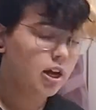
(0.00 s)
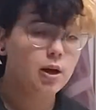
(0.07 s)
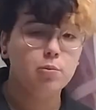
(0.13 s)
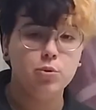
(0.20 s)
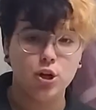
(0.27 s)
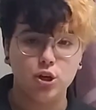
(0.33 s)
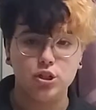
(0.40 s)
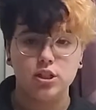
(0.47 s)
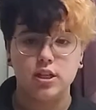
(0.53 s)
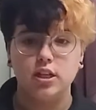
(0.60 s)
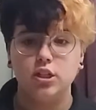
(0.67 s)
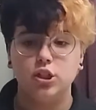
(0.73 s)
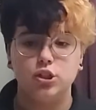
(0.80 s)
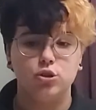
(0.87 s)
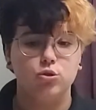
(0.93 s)
piercing,
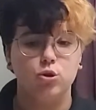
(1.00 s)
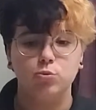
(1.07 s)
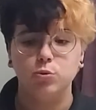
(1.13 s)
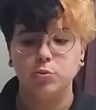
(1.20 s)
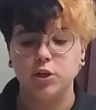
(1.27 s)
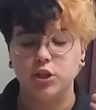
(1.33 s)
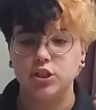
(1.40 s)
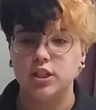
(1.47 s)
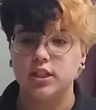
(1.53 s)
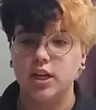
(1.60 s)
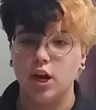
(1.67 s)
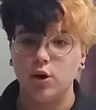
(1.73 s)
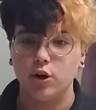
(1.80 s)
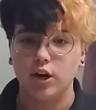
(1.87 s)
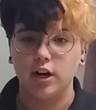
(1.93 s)
just a normal piercing that
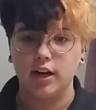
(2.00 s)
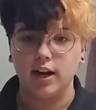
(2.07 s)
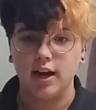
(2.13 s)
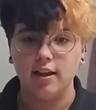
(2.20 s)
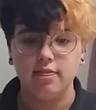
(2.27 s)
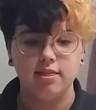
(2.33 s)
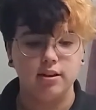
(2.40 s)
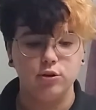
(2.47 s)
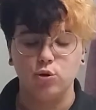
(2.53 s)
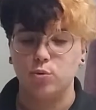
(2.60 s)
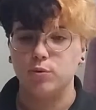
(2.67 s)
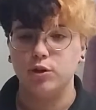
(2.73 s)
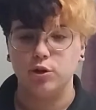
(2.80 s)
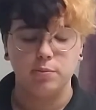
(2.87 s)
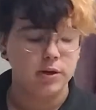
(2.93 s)
you're going to get, the normal
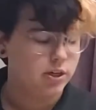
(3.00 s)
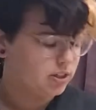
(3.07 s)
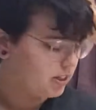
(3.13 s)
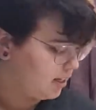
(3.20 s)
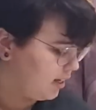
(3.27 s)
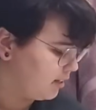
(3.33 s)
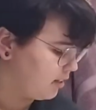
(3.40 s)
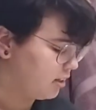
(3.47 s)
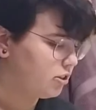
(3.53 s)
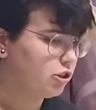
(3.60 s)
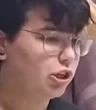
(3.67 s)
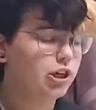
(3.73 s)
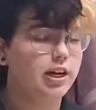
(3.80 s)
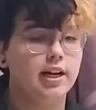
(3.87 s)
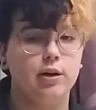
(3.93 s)
ear piercing is going to
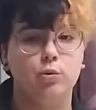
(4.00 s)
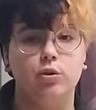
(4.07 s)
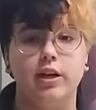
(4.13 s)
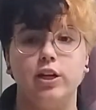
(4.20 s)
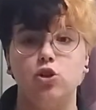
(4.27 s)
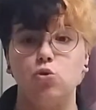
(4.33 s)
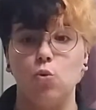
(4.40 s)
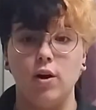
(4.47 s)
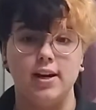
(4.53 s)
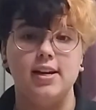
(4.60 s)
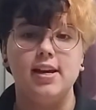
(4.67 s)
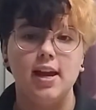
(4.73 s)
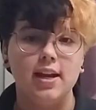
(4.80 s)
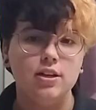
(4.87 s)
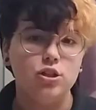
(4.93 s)
start at a 20
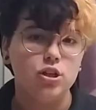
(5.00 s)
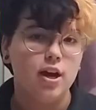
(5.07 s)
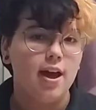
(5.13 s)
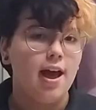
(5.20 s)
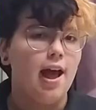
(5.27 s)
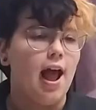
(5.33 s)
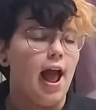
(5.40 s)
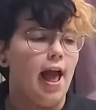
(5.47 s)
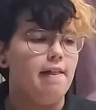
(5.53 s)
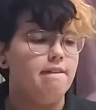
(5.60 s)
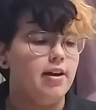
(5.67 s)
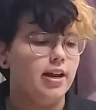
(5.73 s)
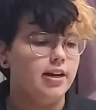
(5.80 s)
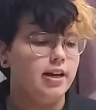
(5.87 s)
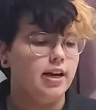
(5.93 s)
gauge, and
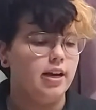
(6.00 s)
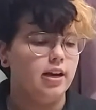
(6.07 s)
then